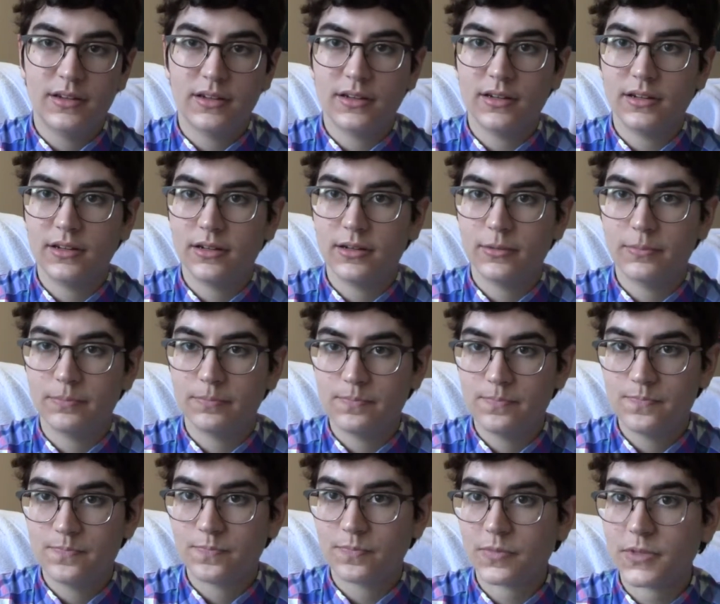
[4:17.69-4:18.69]

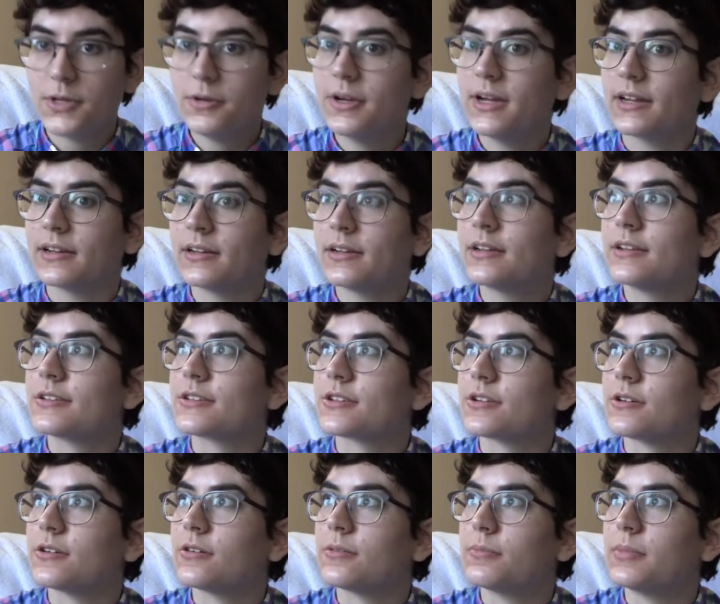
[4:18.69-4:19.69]
Okay.
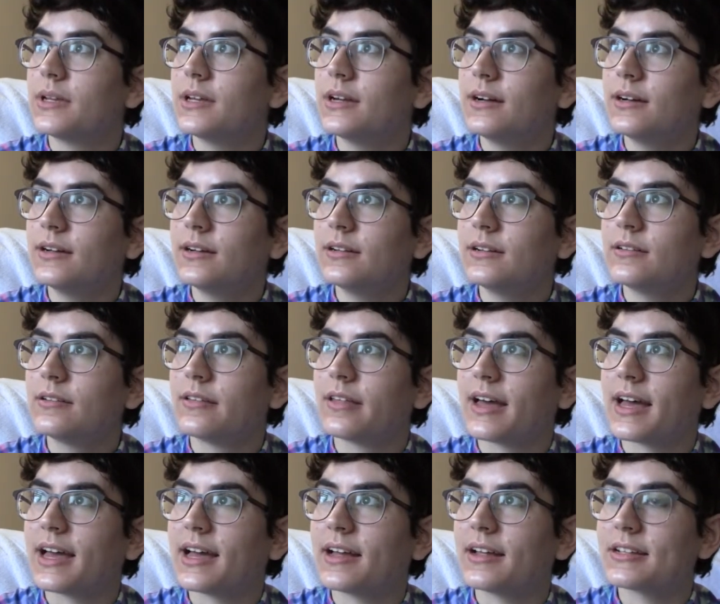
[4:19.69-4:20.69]
So beyond
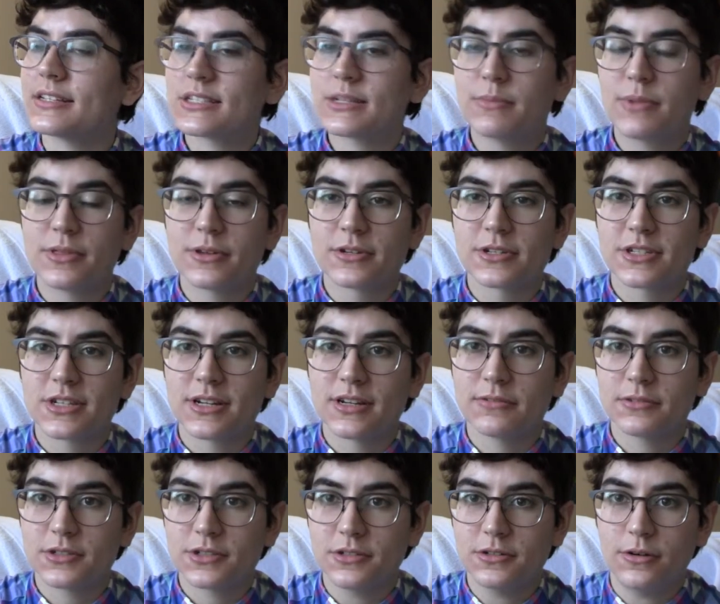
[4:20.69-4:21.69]
that, some other
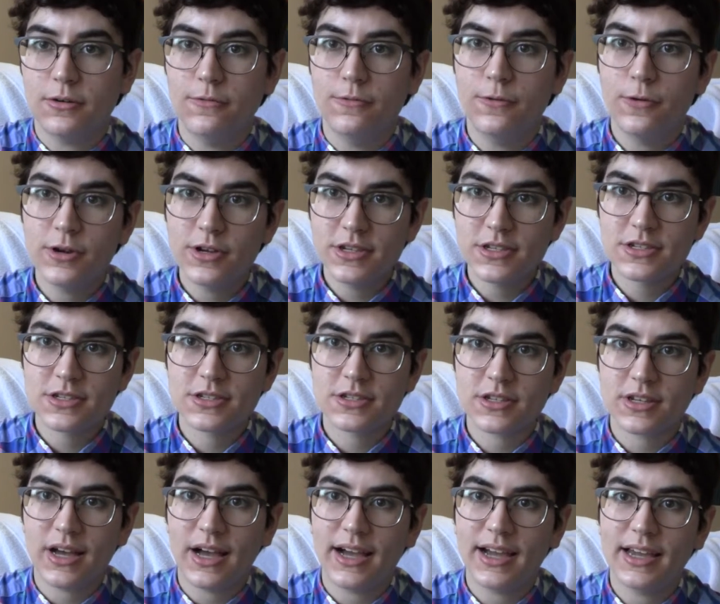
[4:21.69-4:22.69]
stuff. So
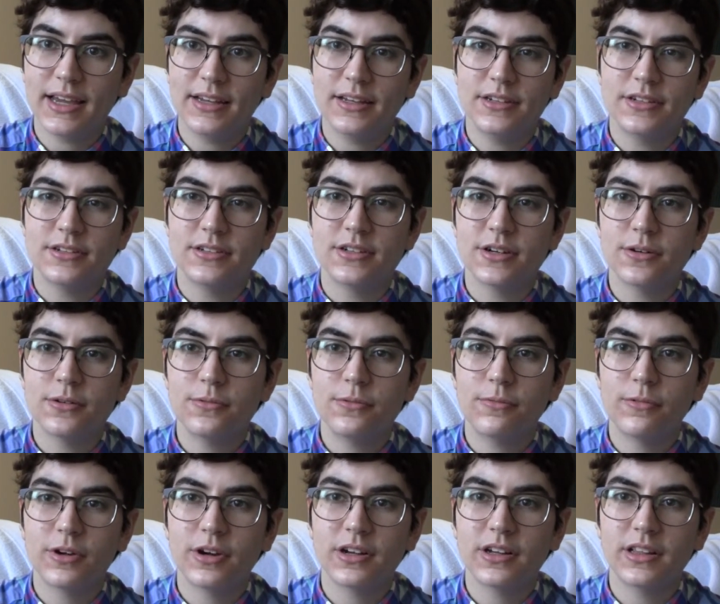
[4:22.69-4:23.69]
voice, I
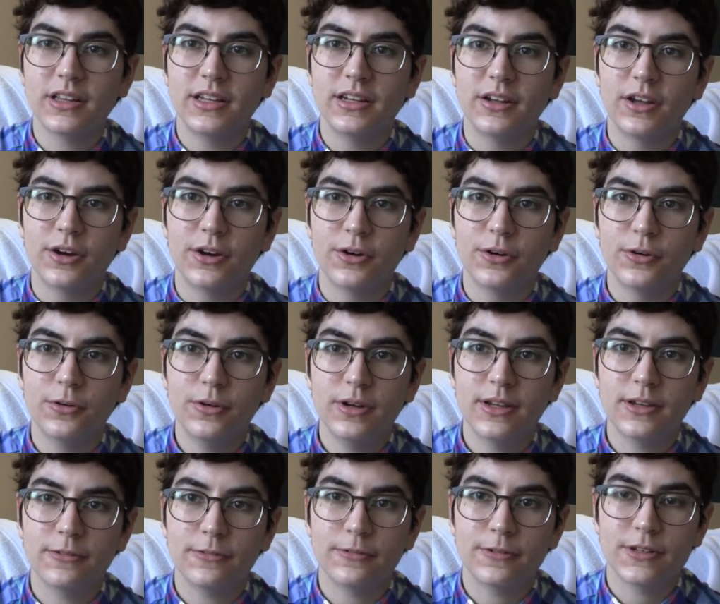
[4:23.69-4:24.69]
don't really know
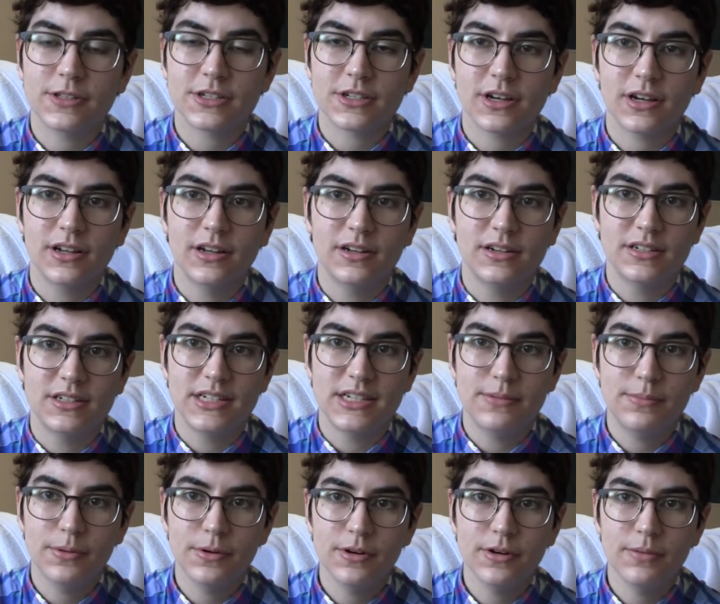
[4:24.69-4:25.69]
if it's gotten
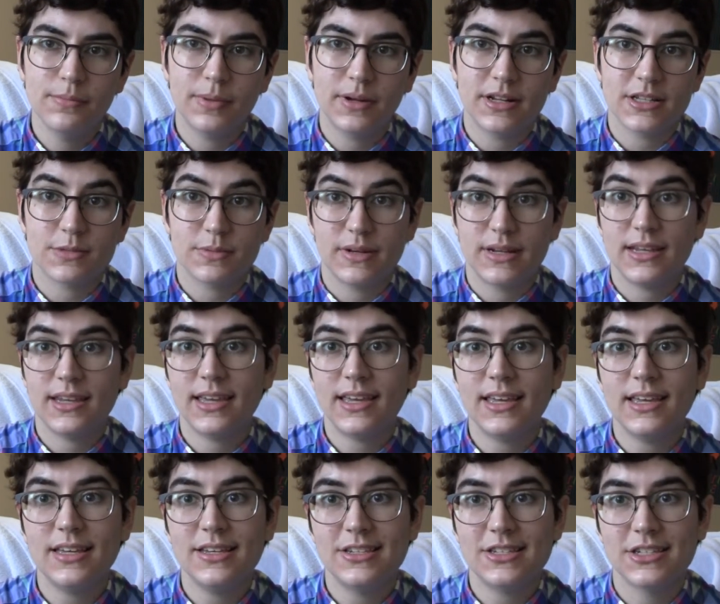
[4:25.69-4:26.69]
deeper, but it's been
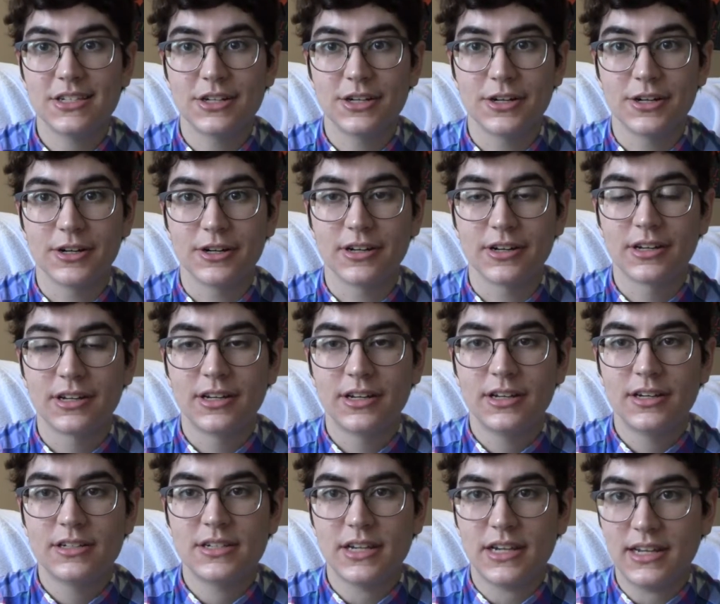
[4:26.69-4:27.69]
easier
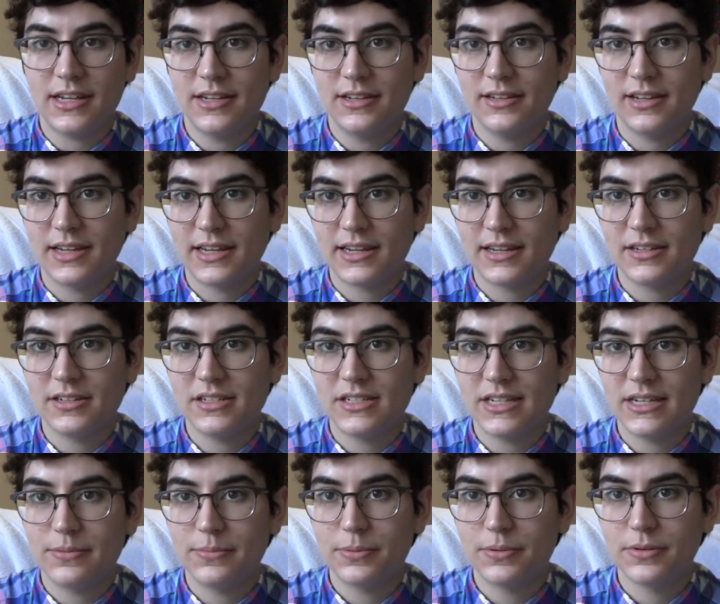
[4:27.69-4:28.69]
to hit like
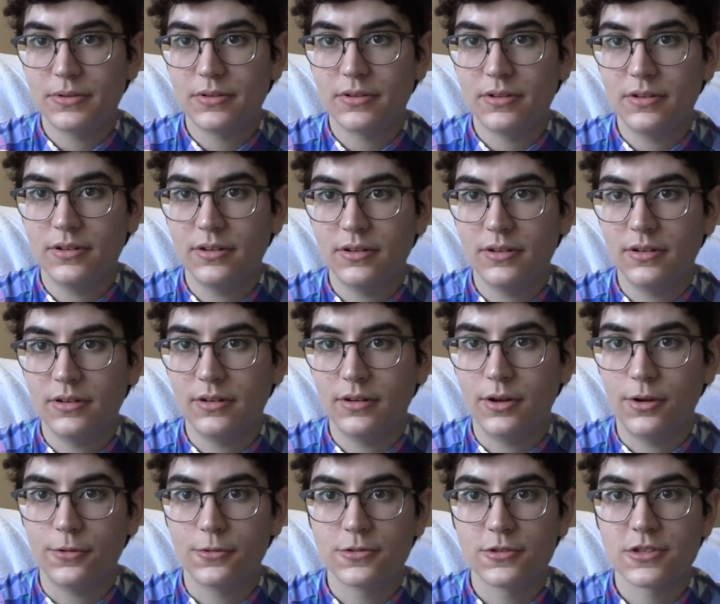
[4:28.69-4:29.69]
deep
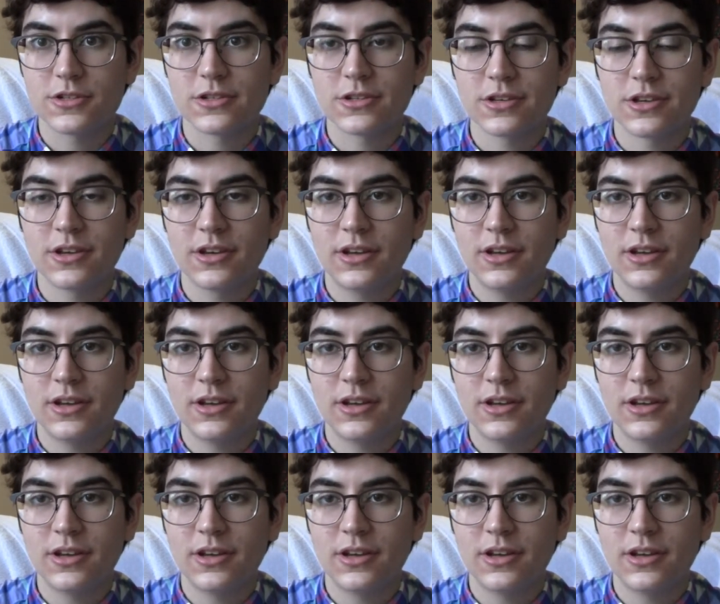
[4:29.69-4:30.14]
notes.